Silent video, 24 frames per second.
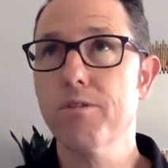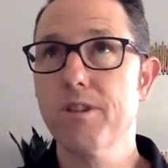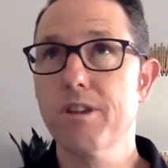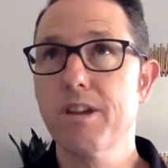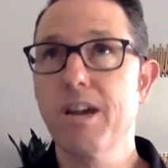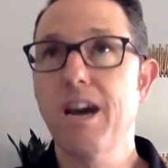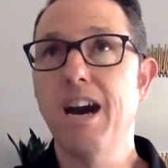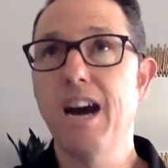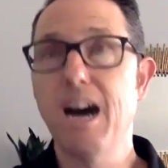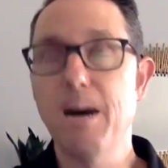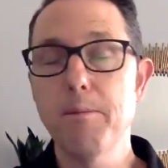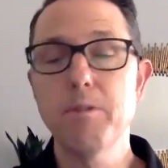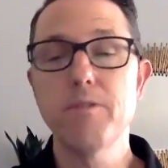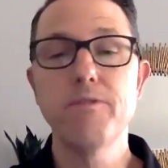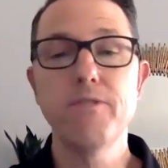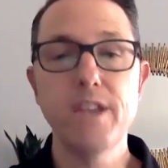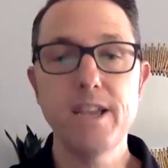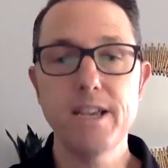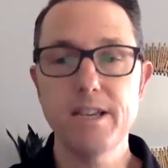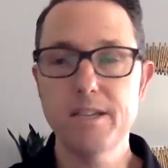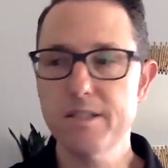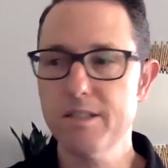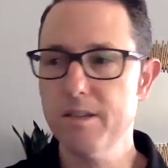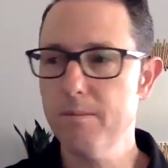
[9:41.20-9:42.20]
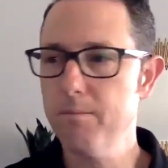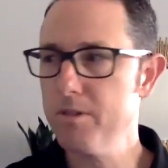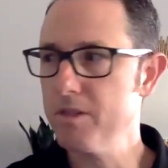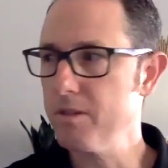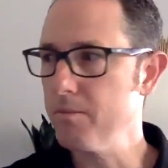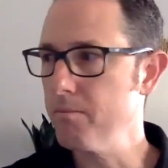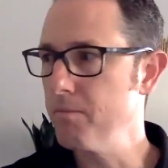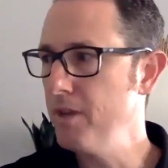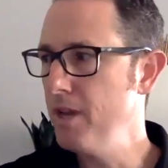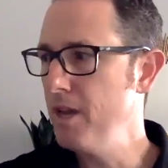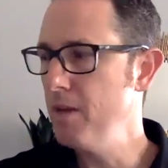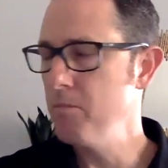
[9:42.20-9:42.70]
common, vague
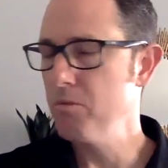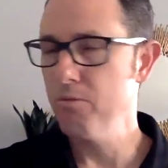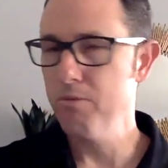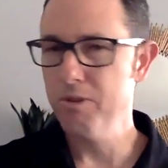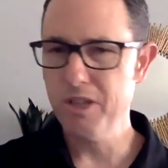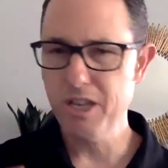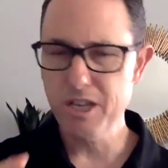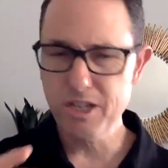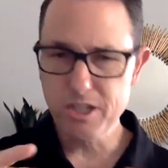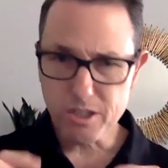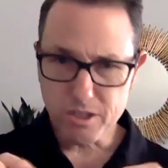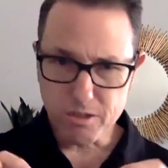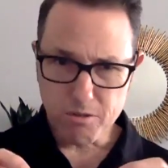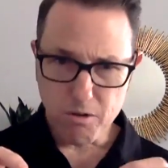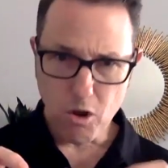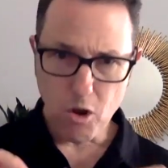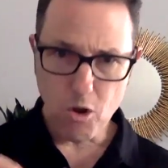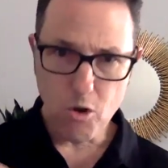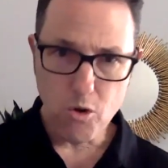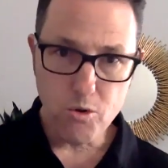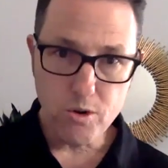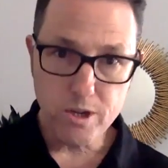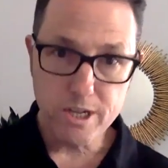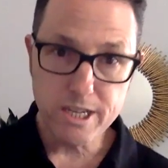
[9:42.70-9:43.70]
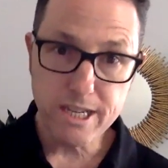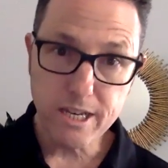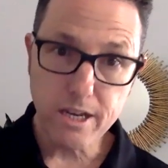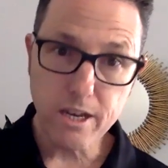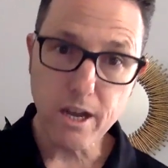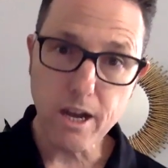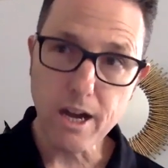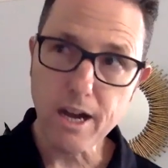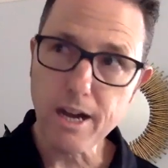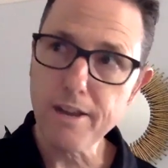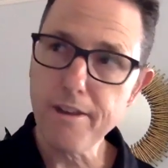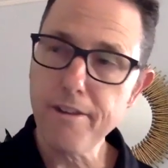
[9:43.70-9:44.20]
symptom. But when they just honed in
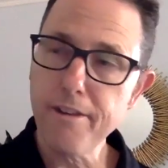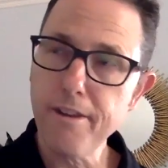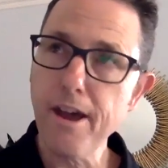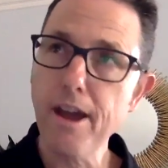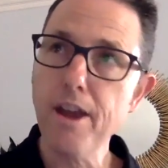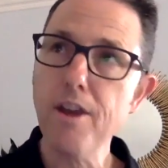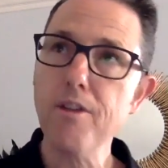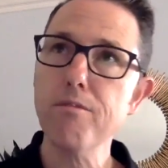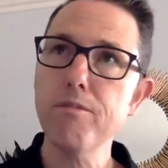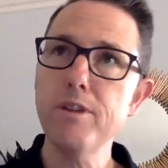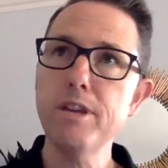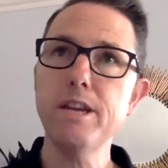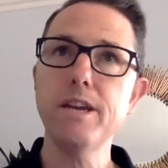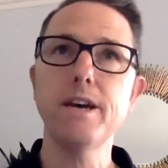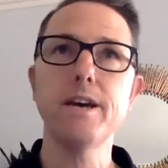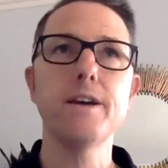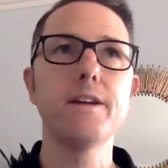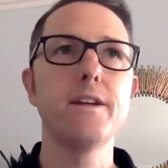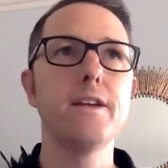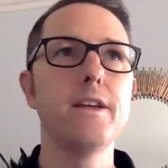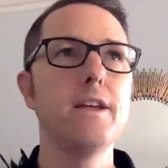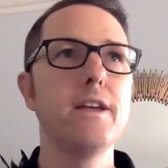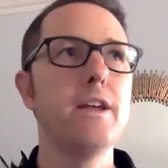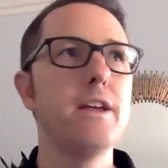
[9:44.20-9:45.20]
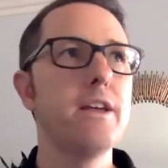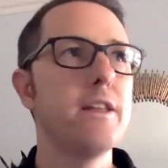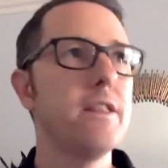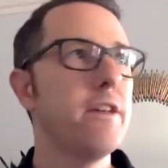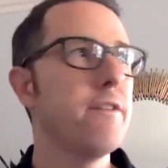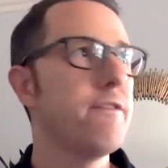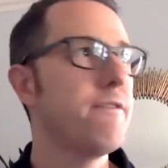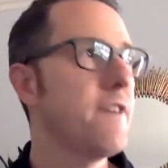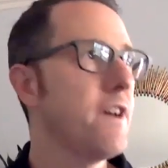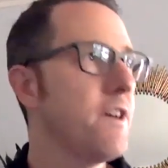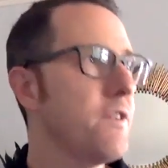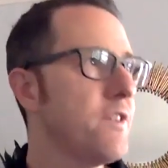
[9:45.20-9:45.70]
on diarrhea, they
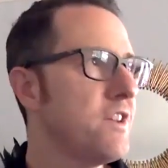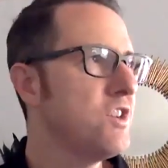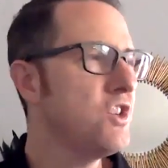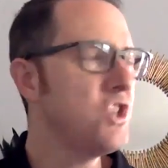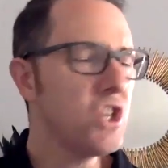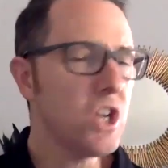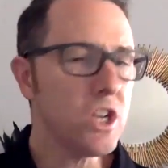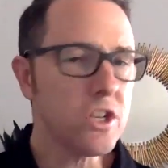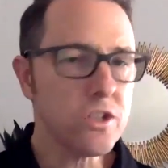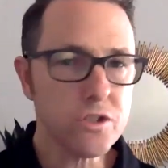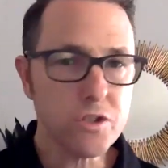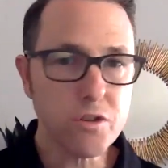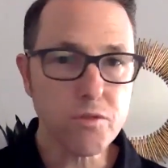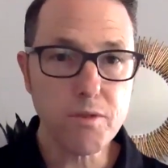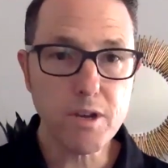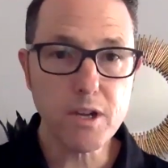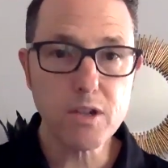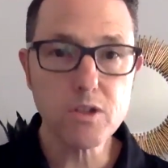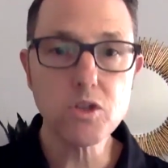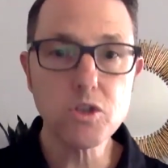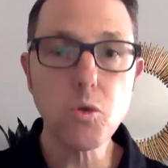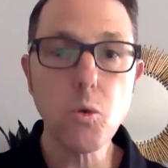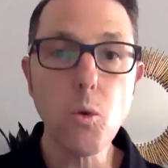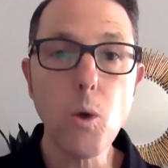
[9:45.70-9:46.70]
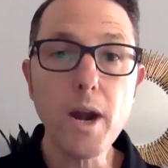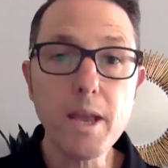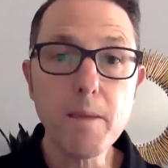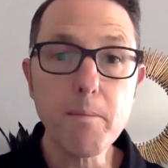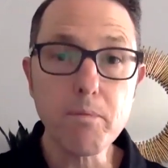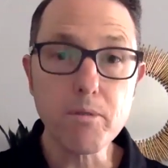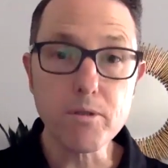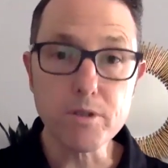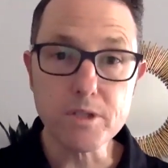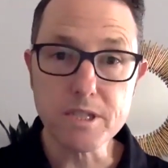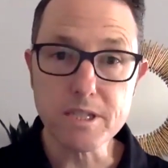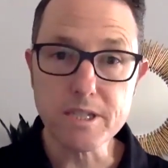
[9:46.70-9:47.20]
found that just around
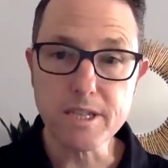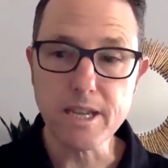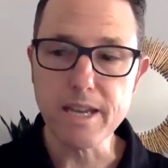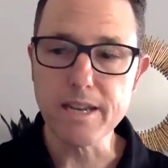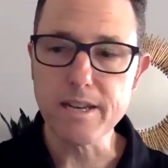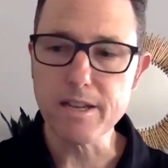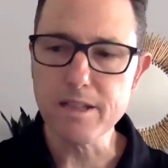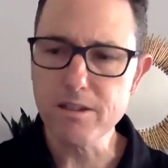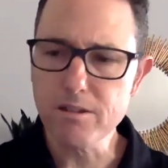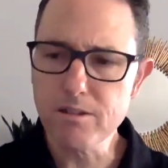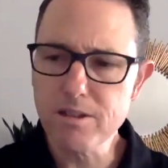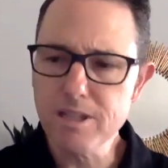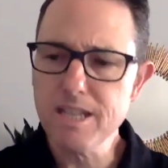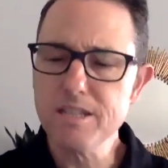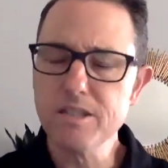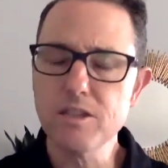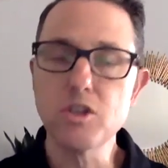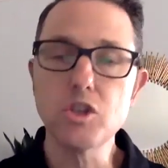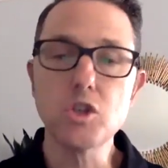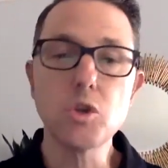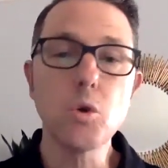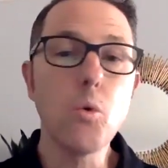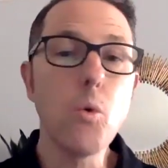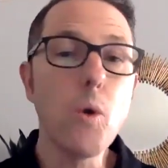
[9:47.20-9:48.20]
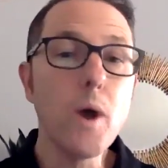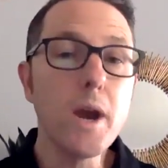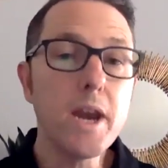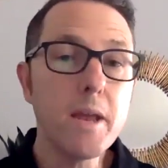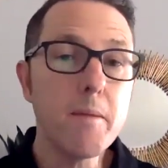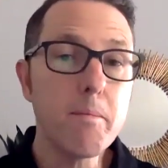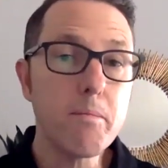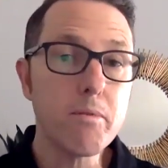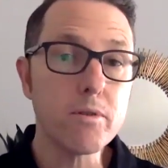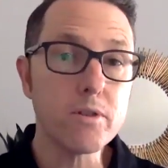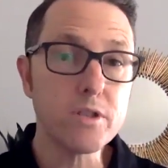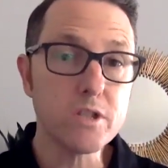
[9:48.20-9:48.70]
20%, a little less than
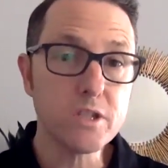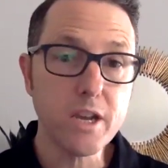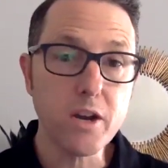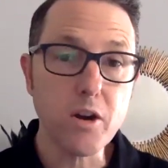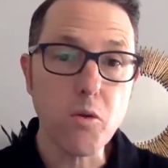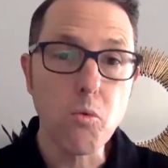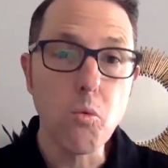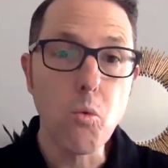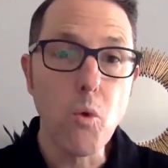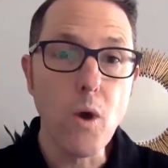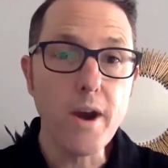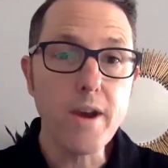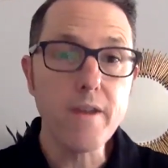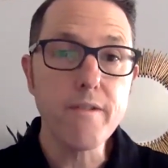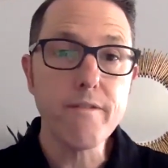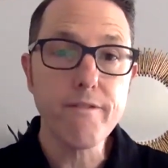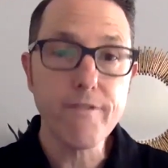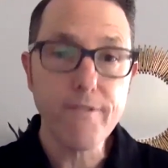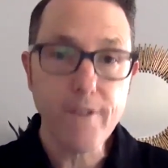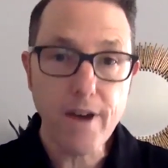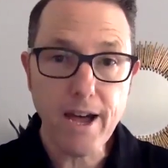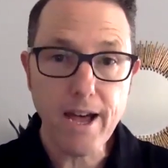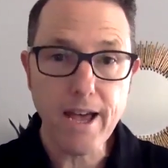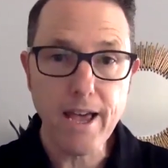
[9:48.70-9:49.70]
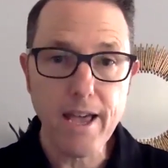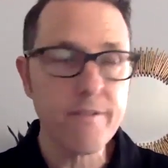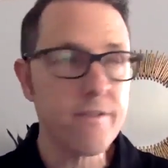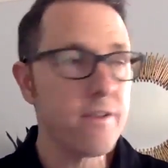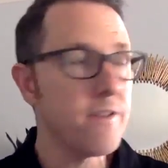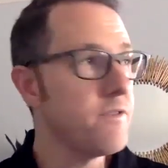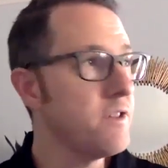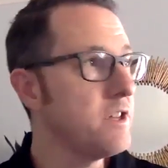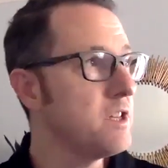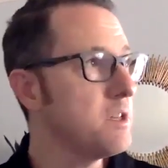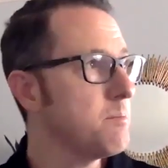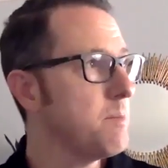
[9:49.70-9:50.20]
20%, or 1 in 5
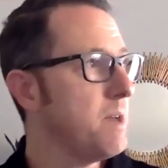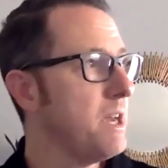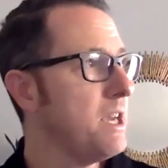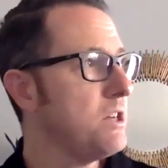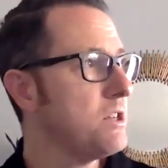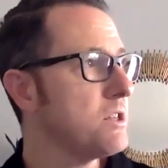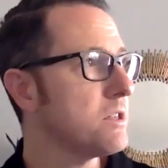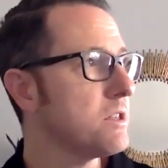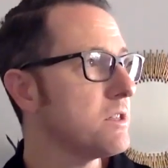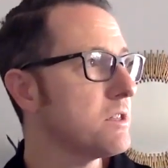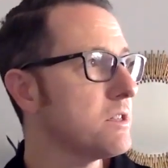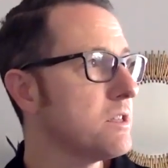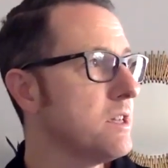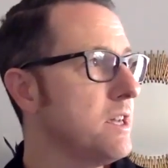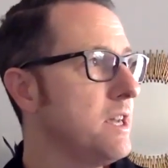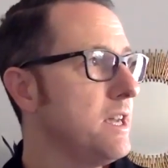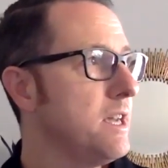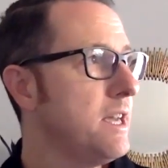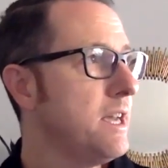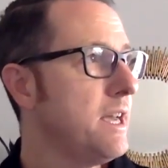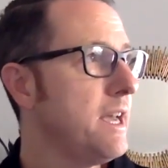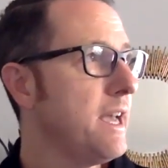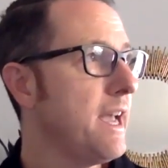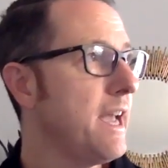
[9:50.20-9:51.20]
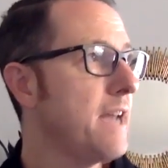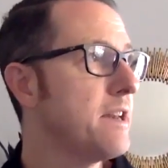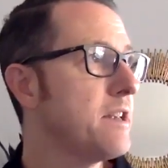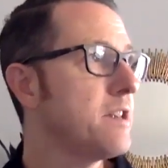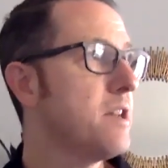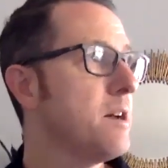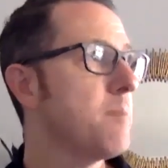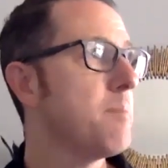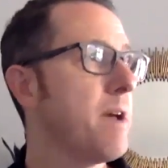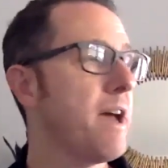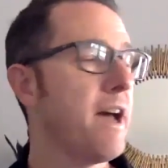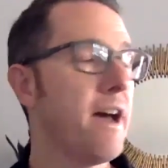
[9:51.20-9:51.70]
of these patients ended
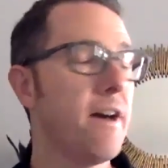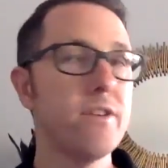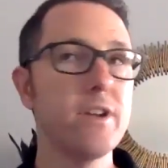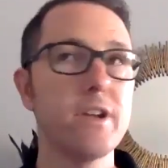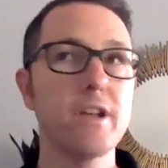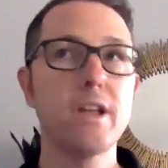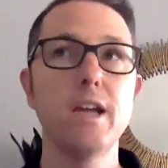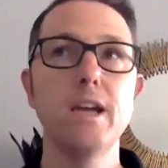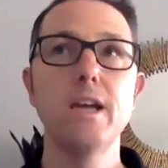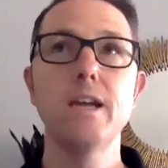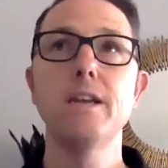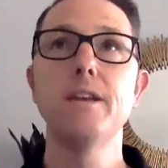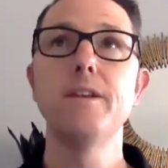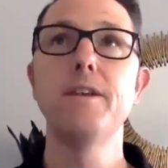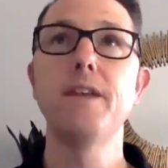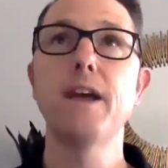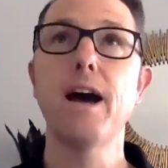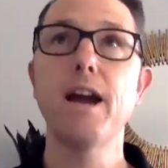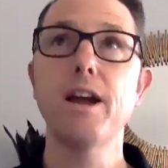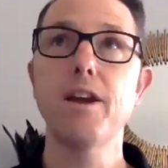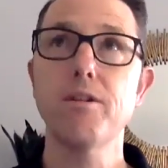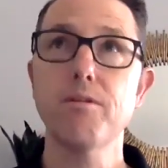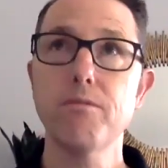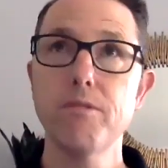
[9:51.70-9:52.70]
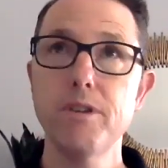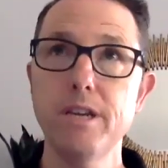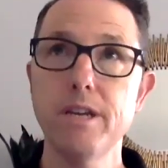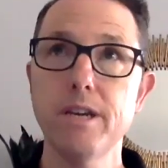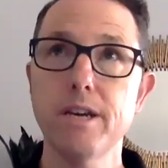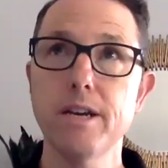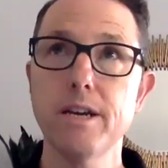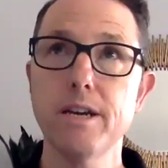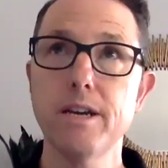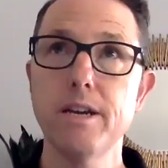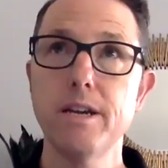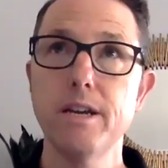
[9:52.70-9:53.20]
up having
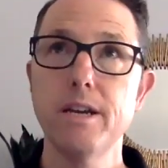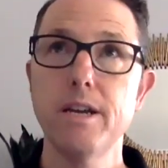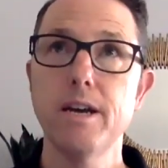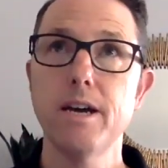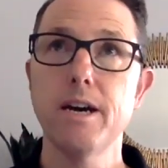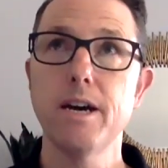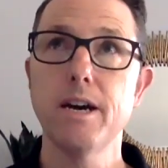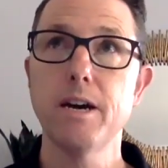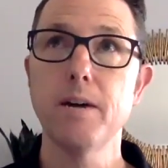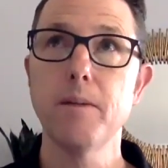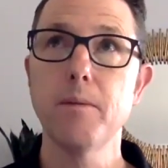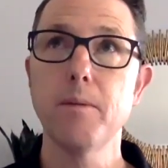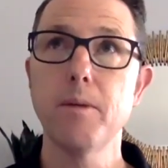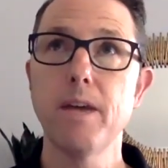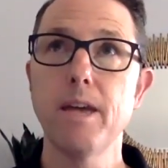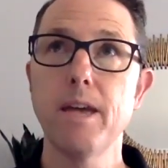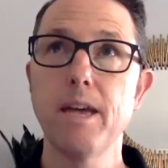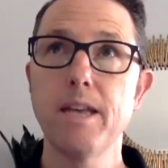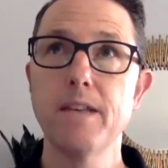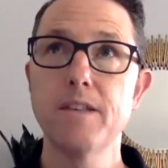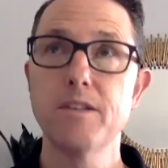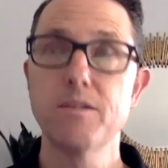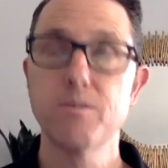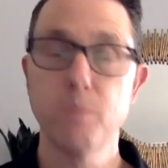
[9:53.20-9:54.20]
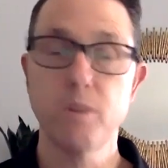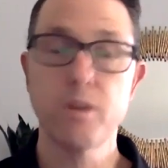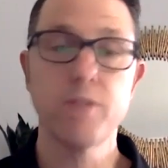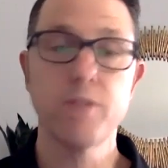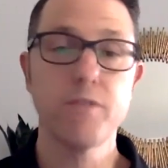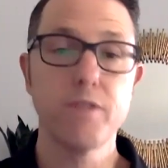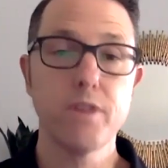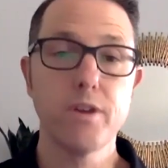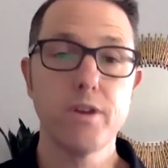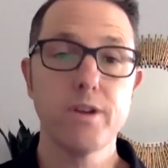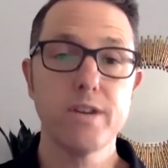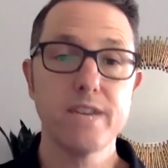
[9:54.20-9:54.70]
diarrhea as one of
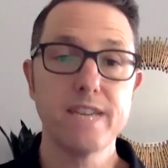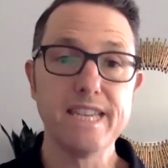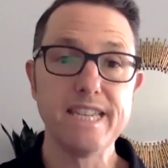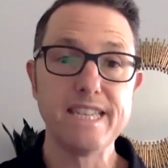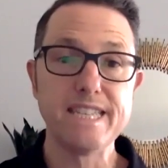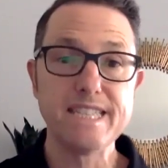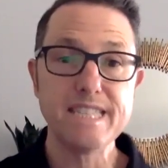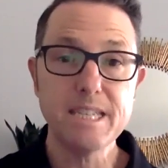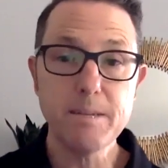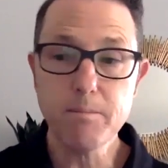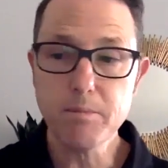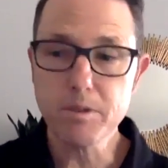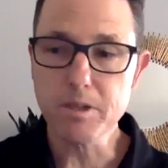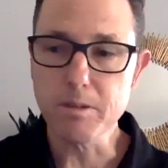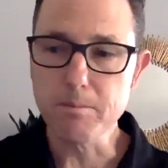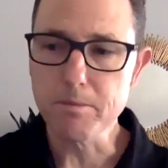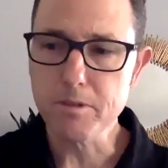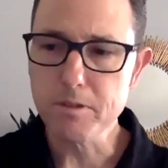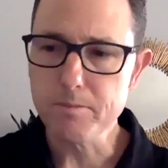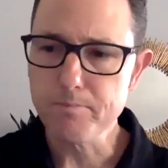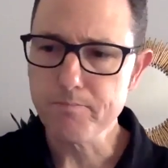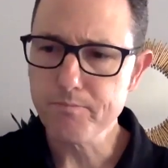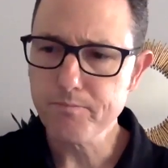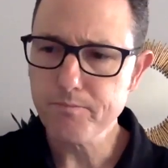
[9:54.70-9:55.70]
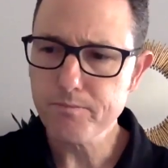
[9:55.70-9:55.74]
their key symptoms.